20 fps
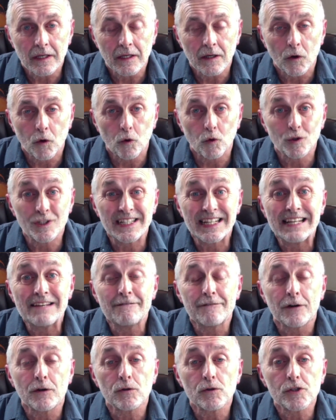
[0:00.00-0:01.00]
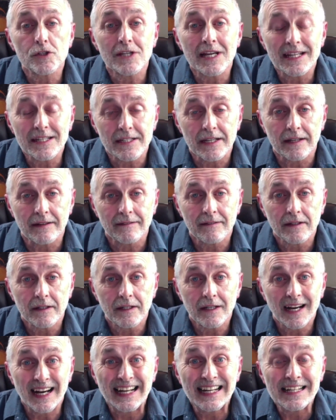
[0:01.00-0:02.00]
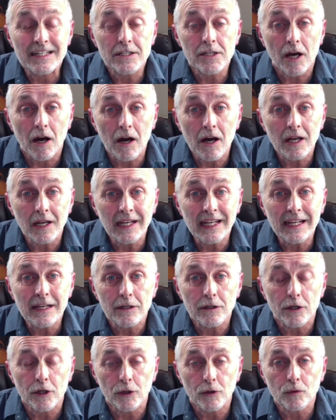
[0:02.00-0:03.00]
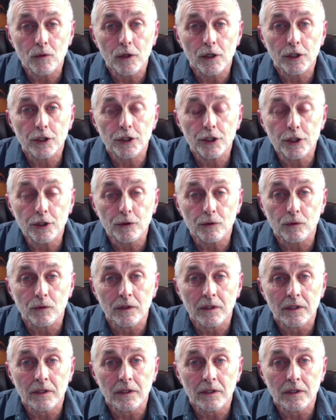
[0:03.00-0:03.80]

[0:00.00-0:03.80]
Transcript: or default setting. An entirely new you,